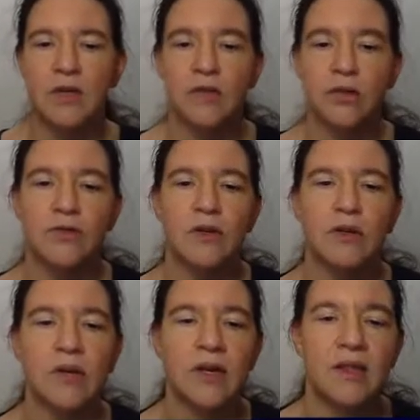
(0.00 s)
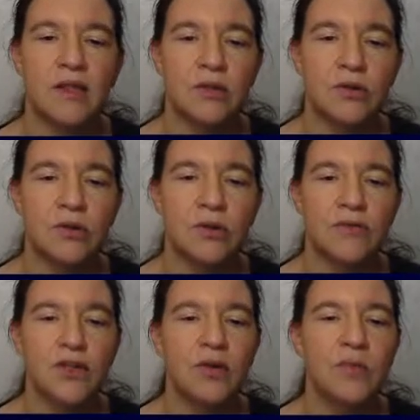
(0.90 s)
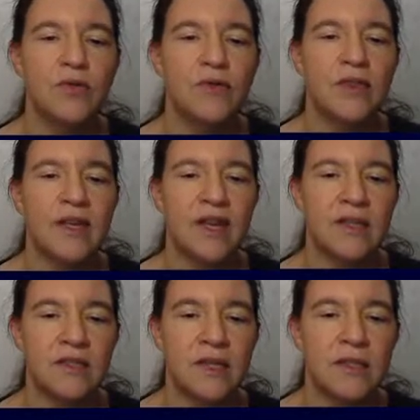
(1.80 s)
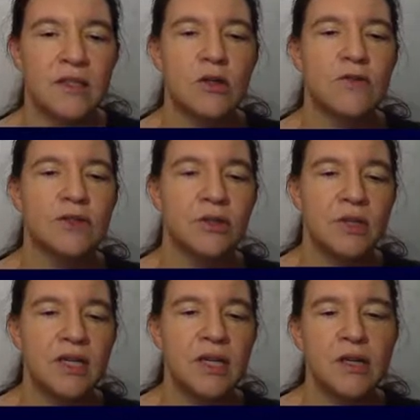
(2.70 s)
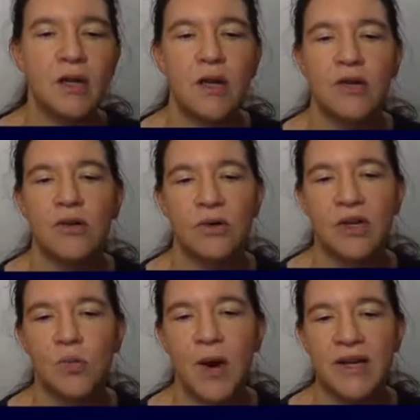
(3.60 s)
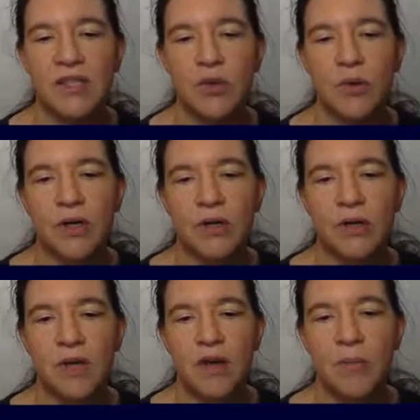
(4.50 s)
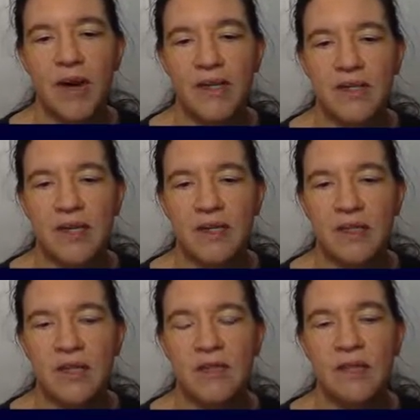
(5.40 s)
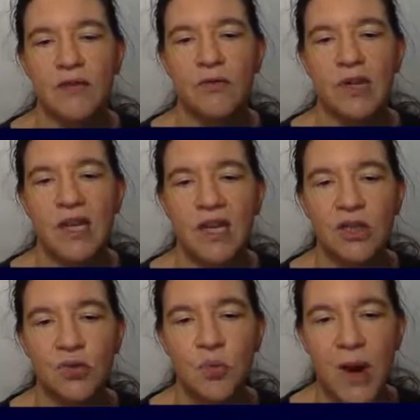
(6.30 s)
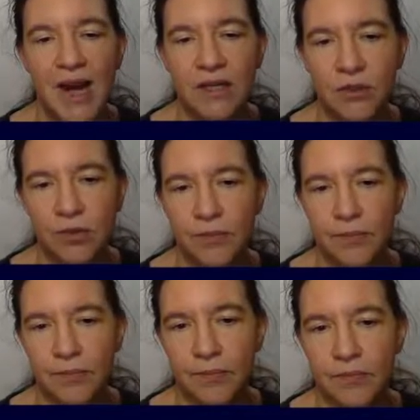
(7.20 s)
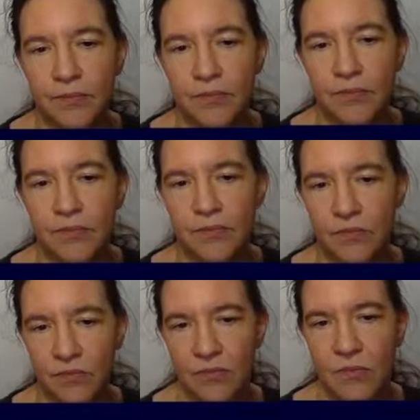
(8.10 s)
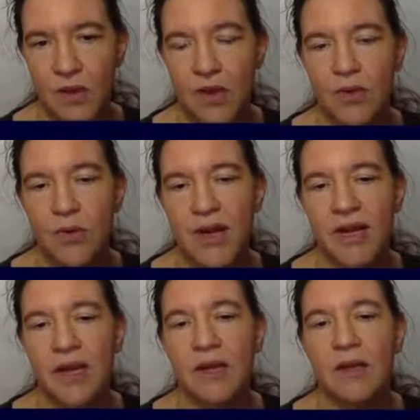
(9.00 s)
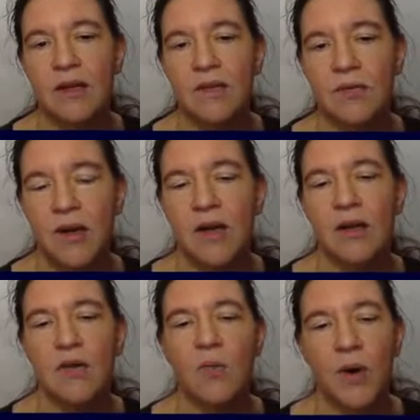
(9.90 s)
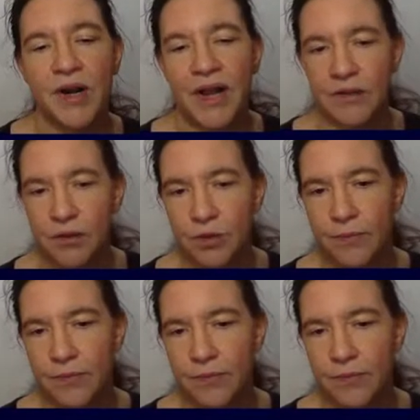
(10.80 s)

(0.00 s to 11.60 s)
So if you're looking at this curve and you're moving the a6 over to here, you're looking at y squared minus a6, then for each y term, you're getting, well, one extra.